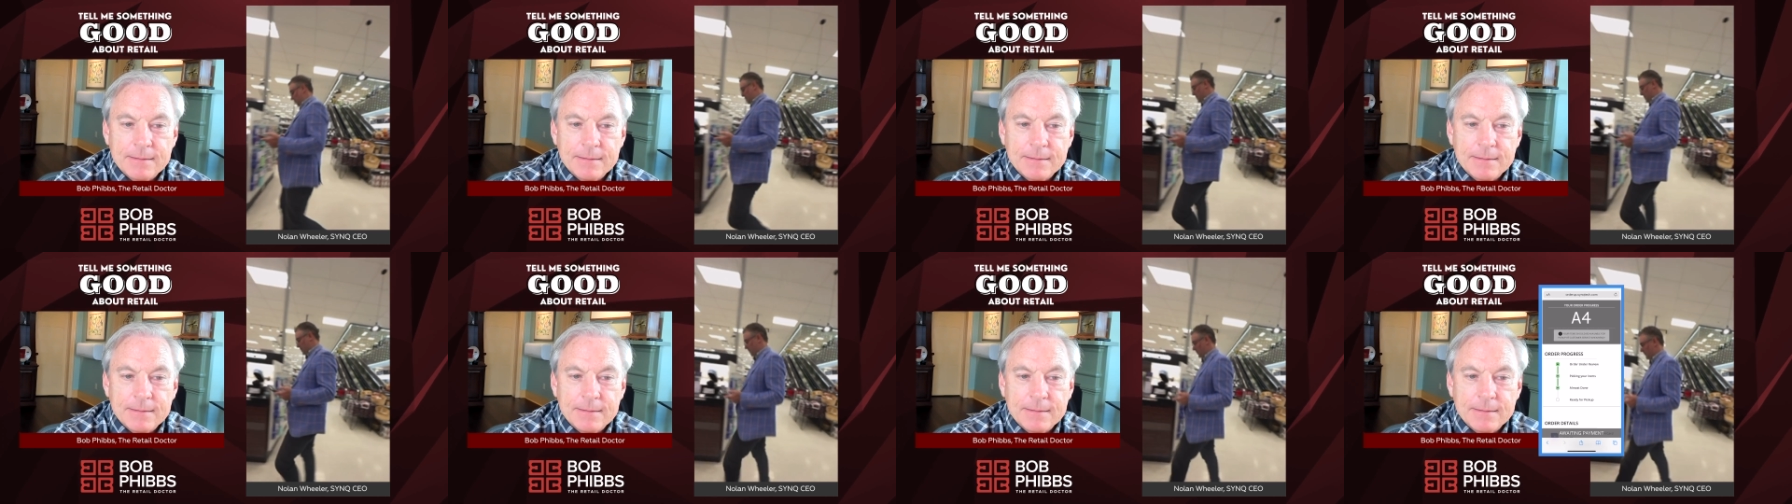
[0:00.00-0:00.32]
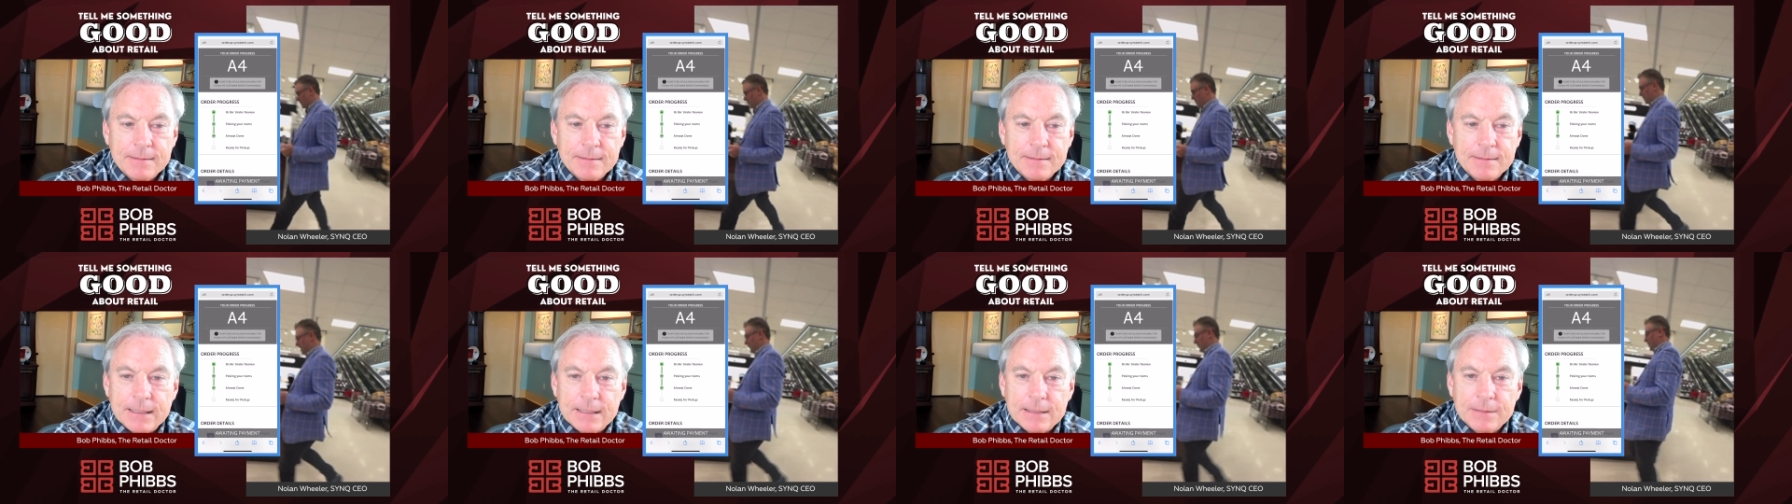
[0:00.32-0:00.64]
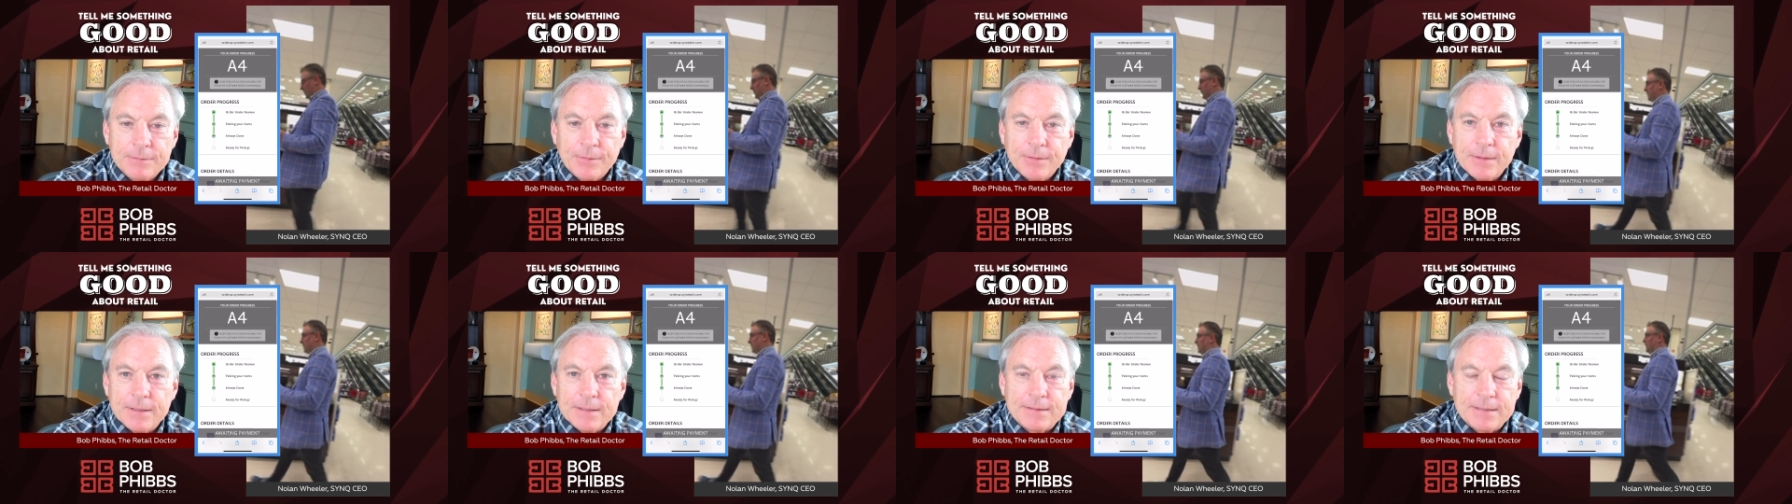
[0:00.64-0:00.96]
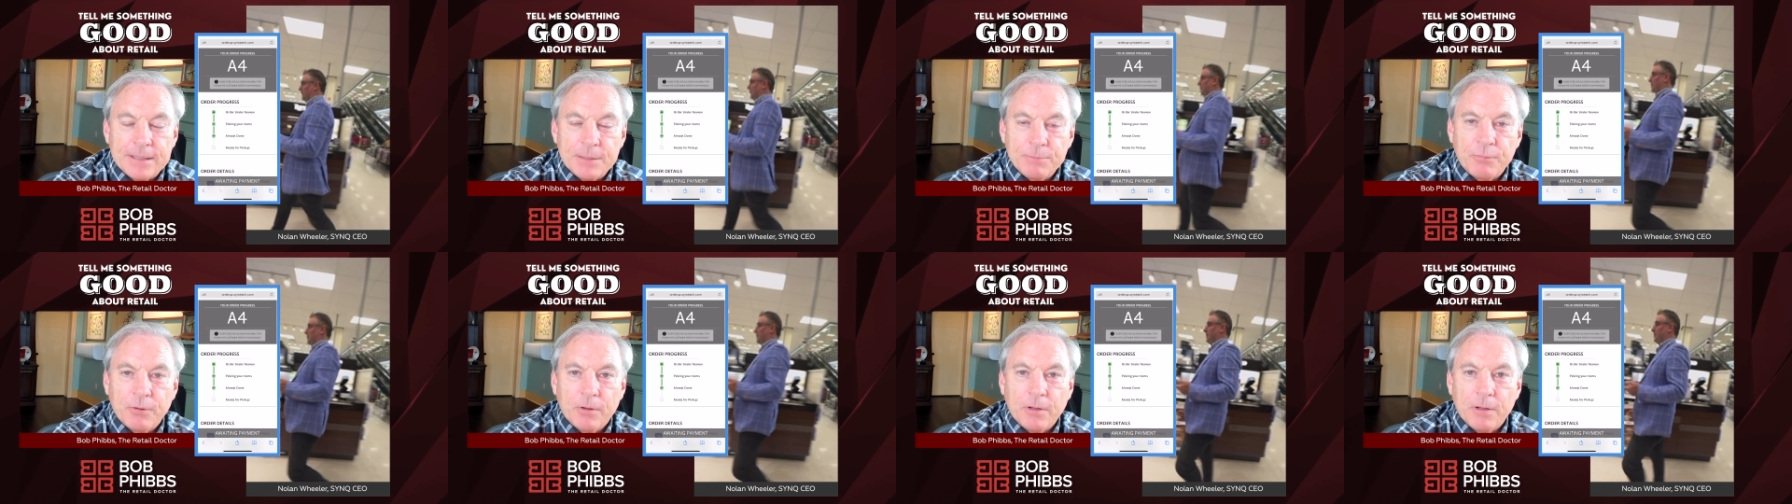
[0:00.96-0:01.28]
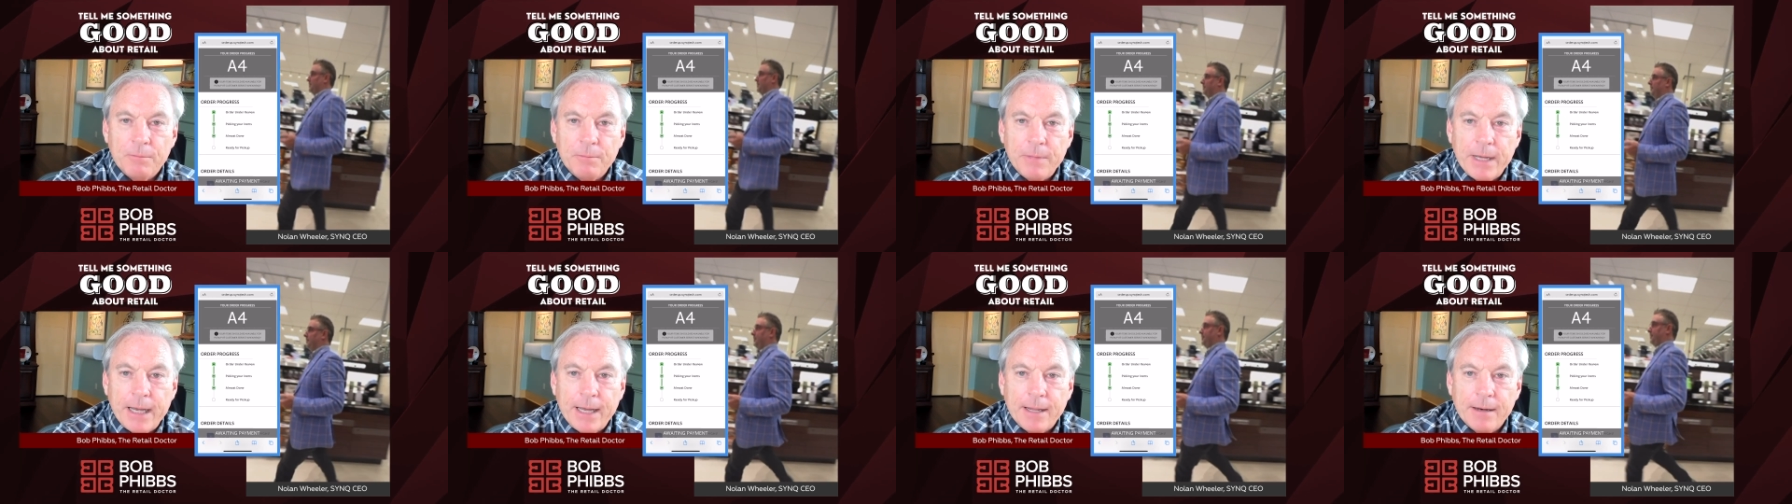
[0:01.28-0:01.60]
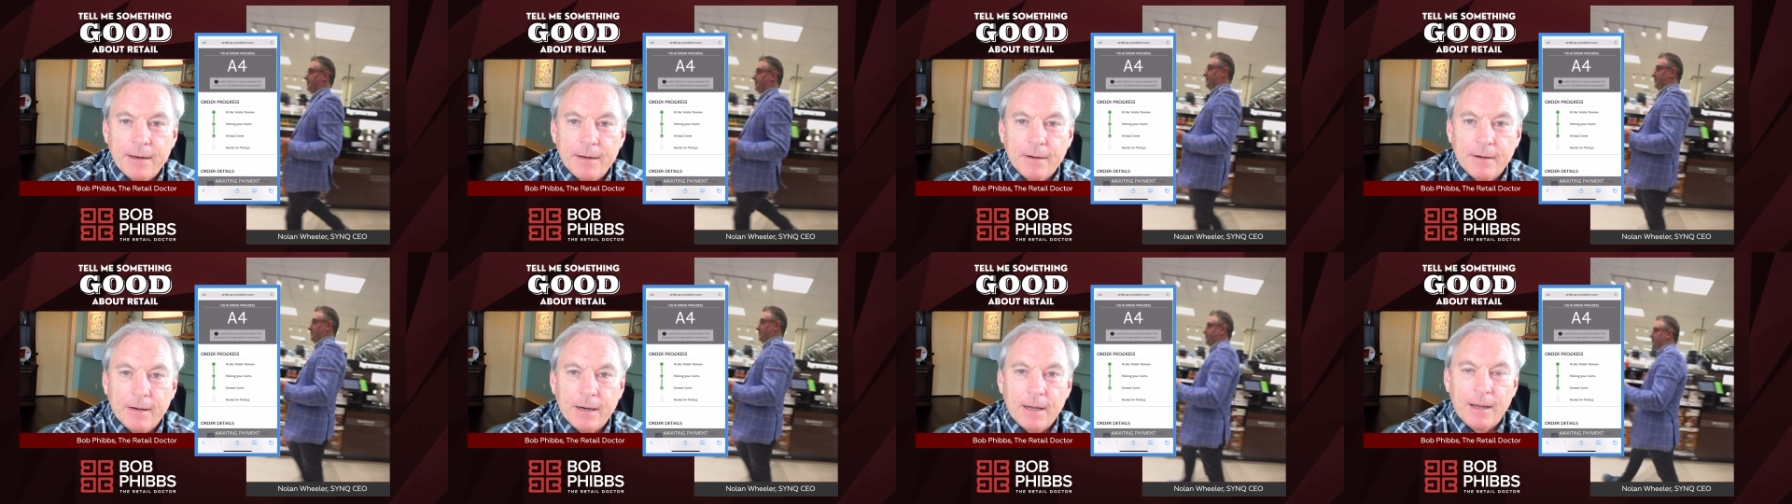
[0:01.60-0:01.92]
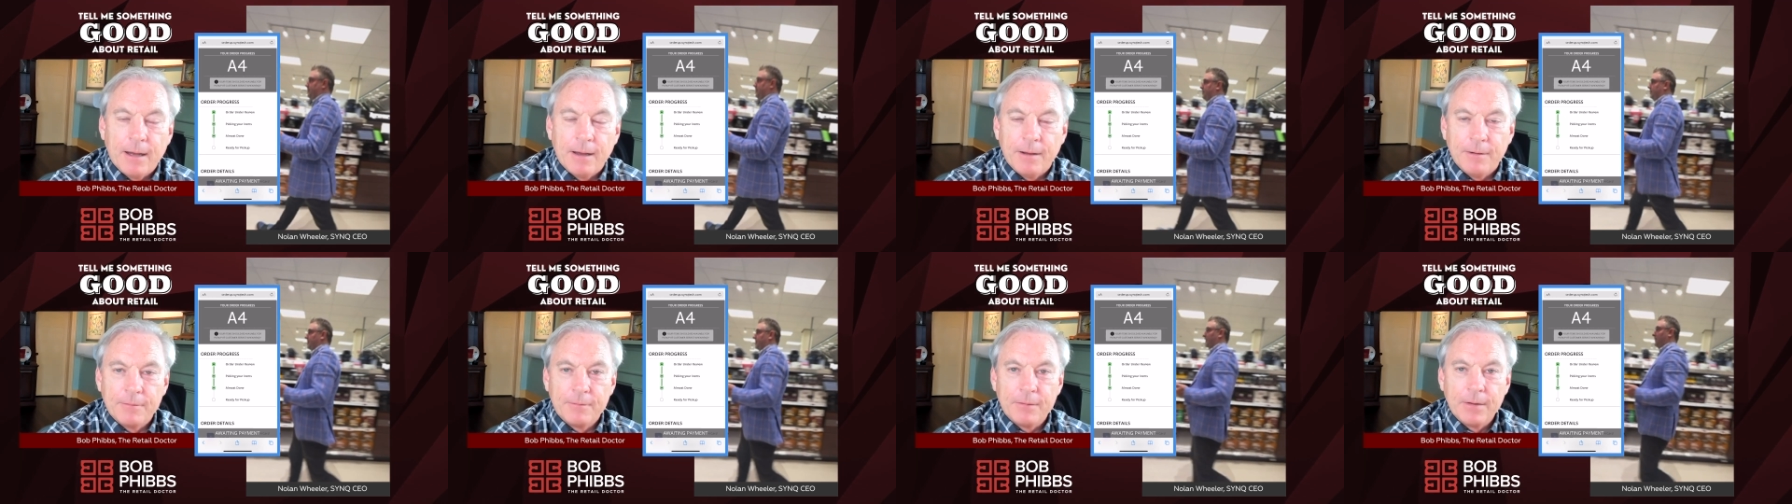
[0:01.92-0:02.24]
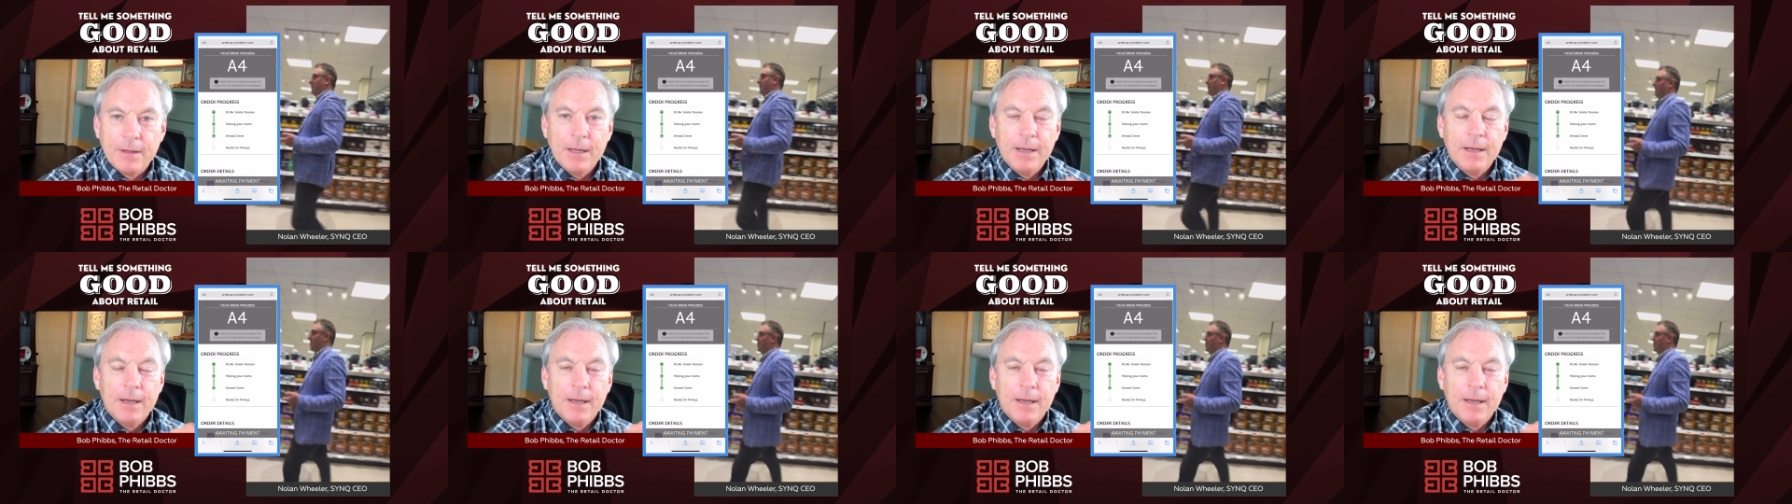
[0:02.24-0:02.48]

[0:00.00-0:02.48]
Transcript: needs this for the simple matter of